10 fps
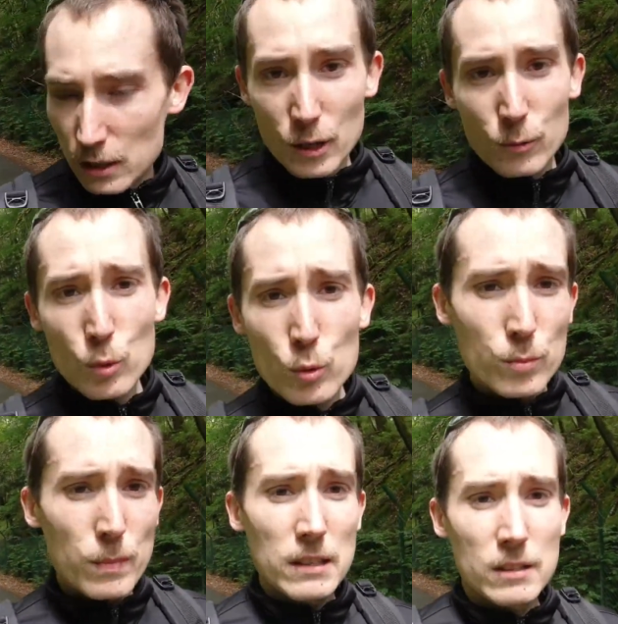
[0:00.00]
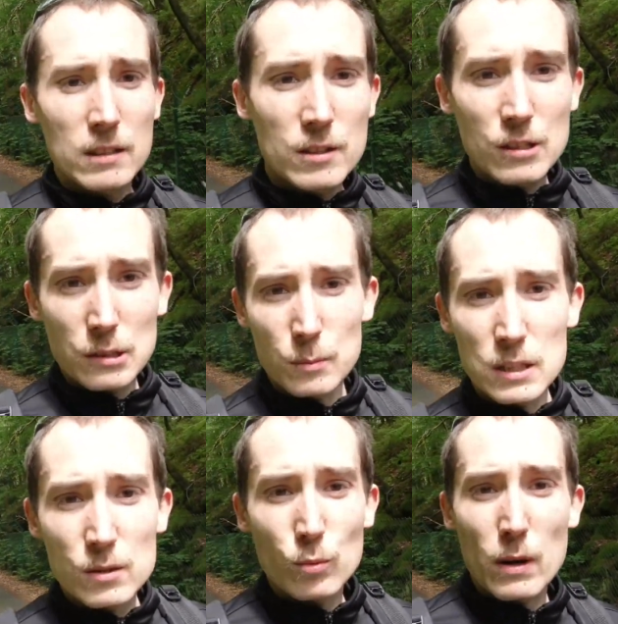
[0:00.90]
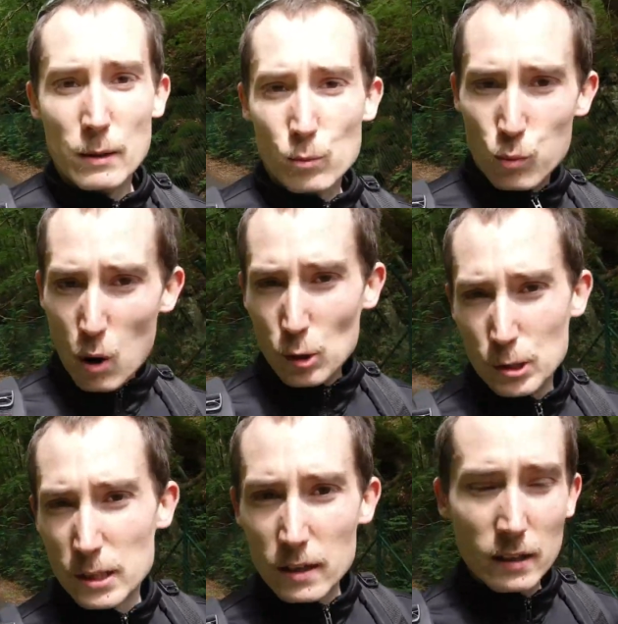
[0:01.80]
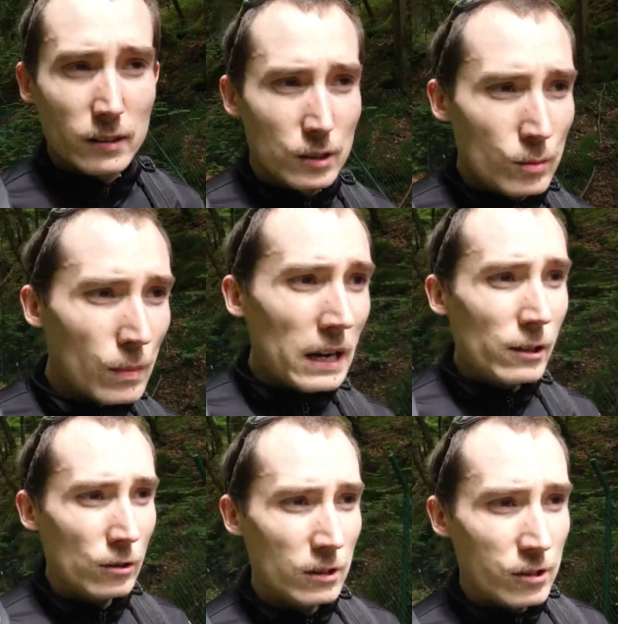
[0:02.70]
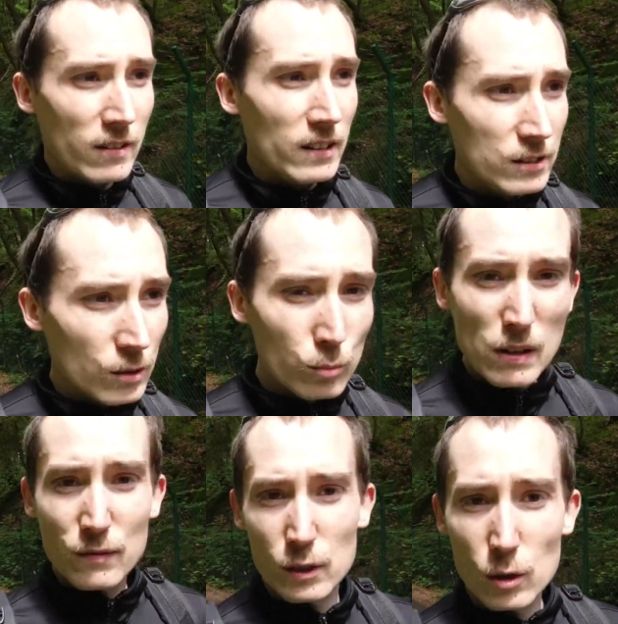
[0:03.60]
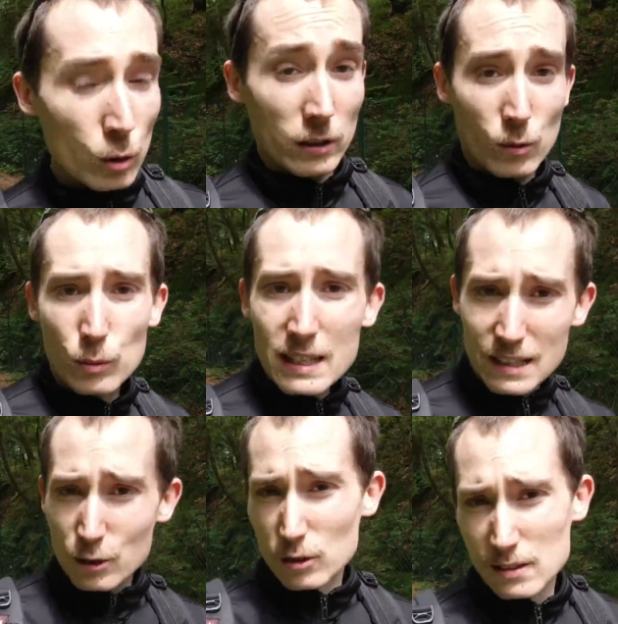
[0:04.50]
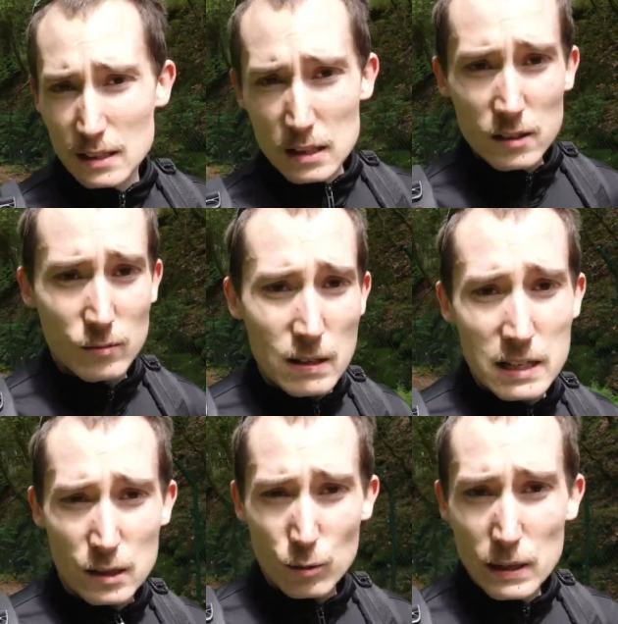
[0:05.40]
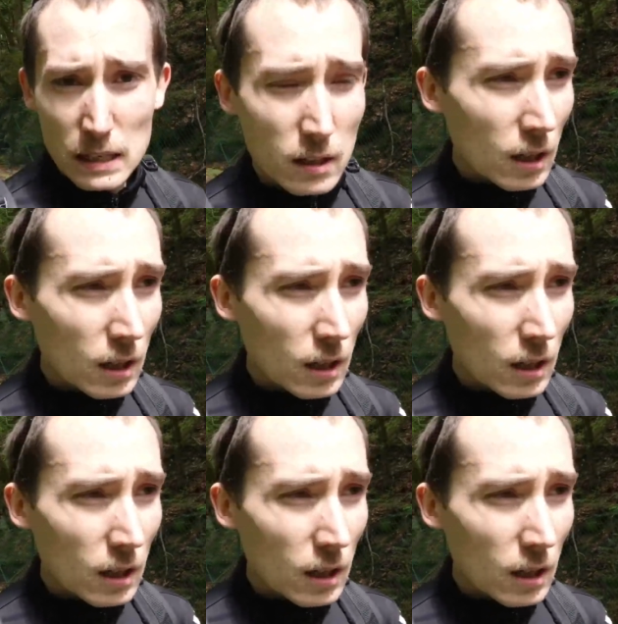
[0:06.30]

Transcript: Rouge basically just means red water, and to my knowledge there is a river, or a creek I should say, it's really a creek,